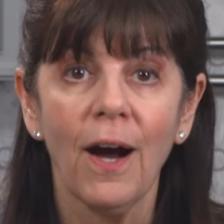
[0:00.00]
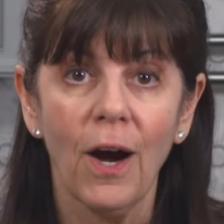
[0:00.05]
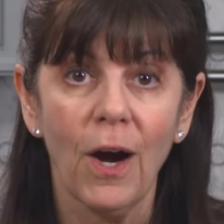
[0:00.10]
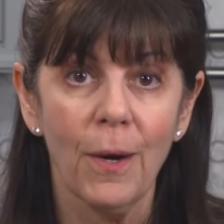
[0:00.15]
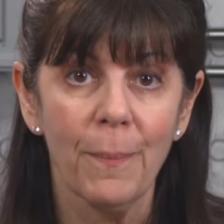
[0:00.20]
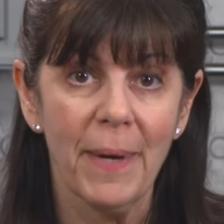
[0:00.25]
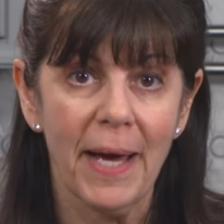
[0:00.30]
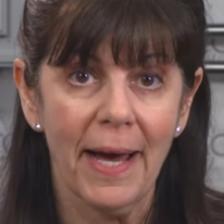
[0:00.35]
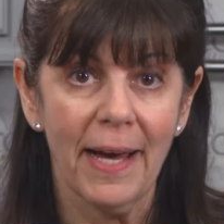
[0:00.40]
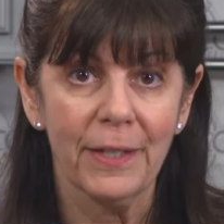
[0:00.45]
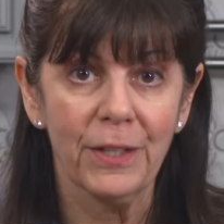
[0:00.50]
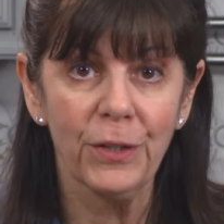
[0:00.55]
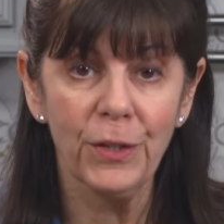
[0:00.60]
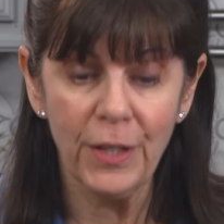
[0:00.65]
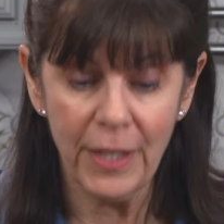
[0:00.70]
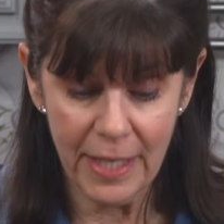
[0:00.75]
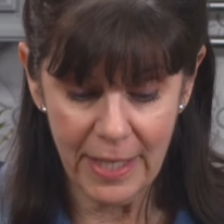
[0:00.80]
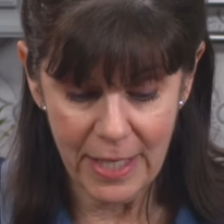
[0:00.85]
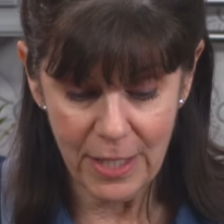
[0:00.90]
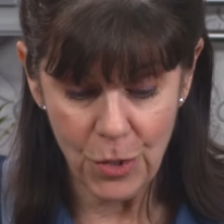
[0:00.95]
Our
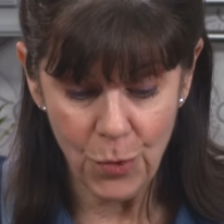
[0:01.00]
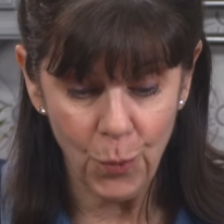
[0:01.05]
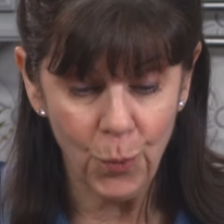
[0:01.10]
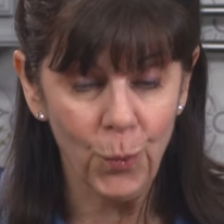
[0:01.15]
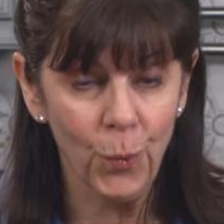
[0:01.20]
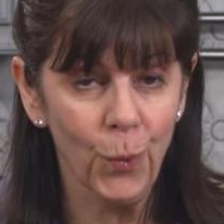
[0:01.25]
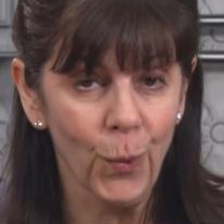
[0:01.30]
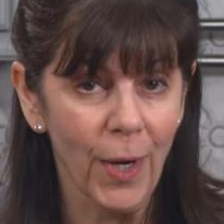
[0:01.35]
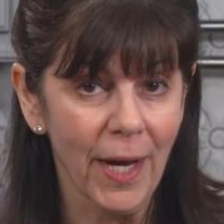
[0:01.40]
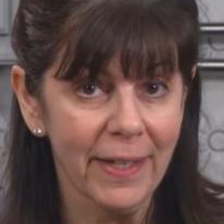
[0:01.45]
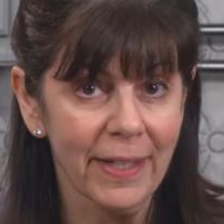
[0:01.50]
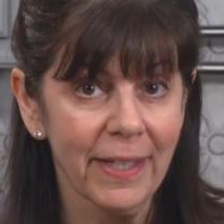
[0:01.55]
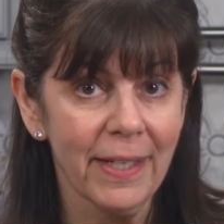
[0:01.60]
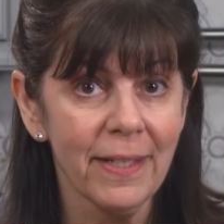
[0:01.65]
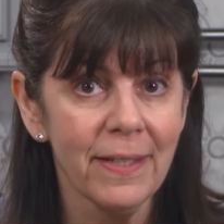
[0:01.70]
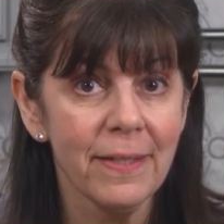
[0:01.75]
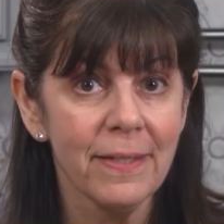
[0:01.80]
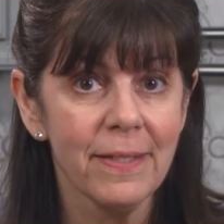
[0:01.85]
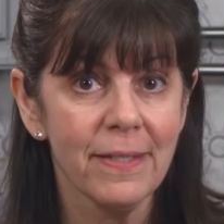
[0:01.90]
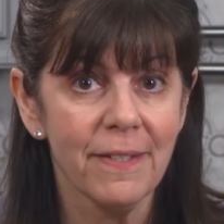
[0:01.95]
batter is
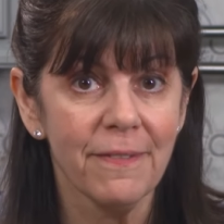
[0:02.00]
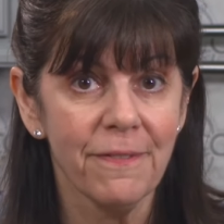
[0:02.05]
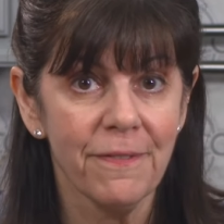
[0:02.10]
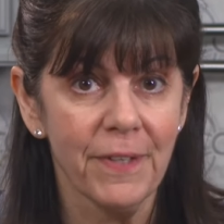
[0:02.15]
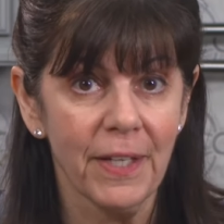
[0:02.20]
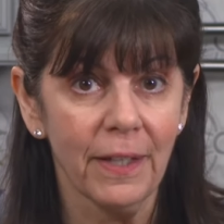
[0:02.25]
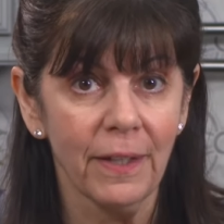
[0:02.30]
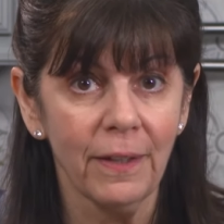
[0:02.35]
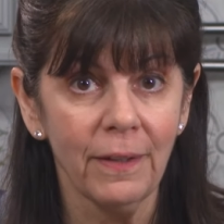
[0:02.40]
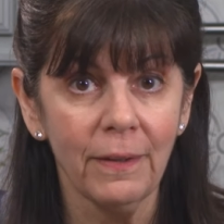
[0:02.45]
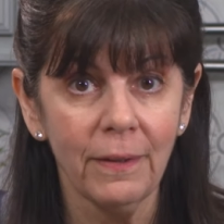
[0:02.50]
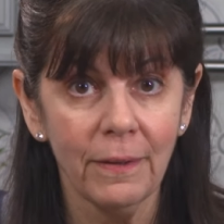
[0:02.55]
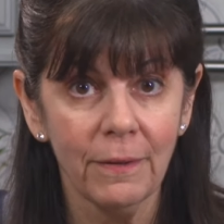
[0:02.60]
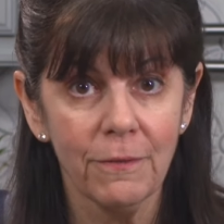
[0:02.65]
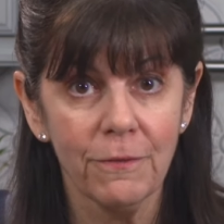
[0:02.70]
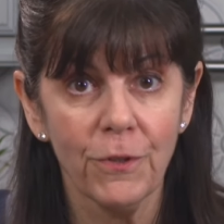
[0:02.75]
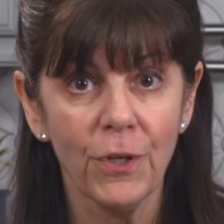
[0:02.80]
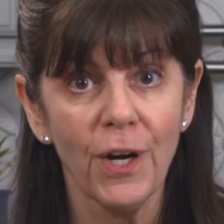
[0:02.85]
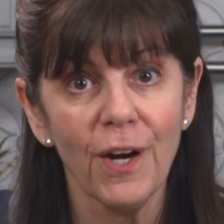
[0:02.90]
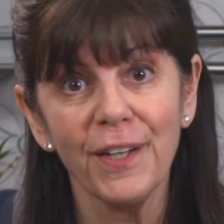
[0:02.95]
ready to fill
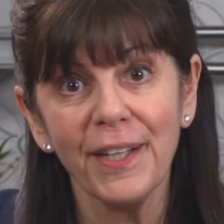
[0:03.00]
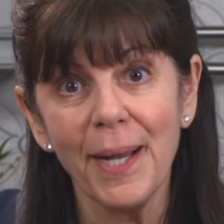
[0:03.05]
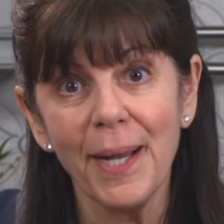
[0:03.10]
for our